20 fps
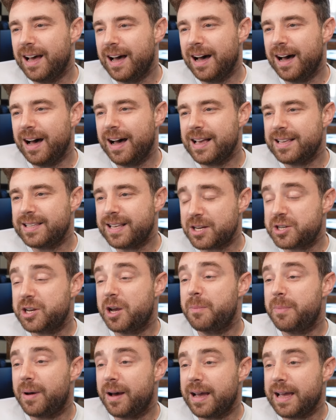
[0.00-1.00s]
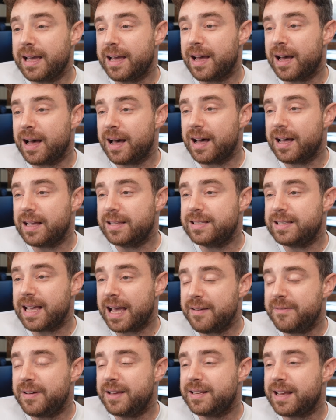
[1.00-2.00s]
It's actually owned by
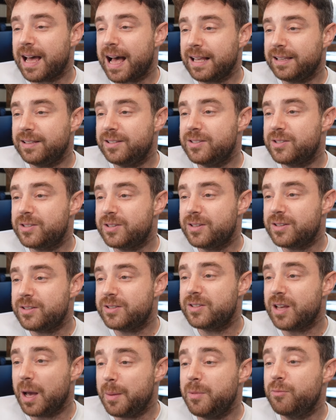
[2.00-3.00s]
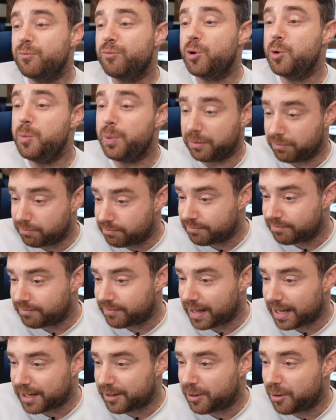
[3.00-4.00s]
David and Simon Rubin.
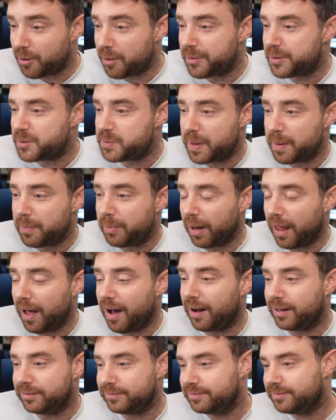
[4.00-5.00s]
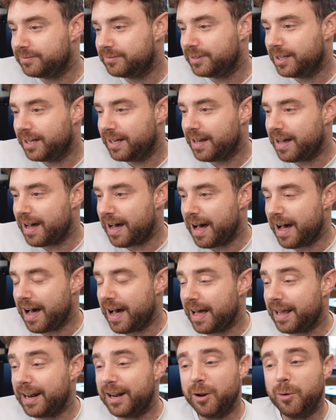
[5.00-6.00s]
I don't know who those people are.
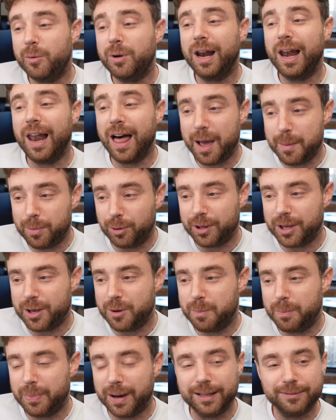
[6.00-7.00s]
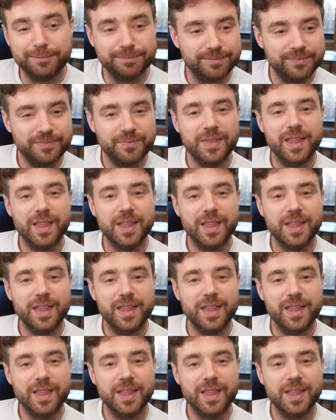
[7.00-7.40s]
And I don't want to libel you, but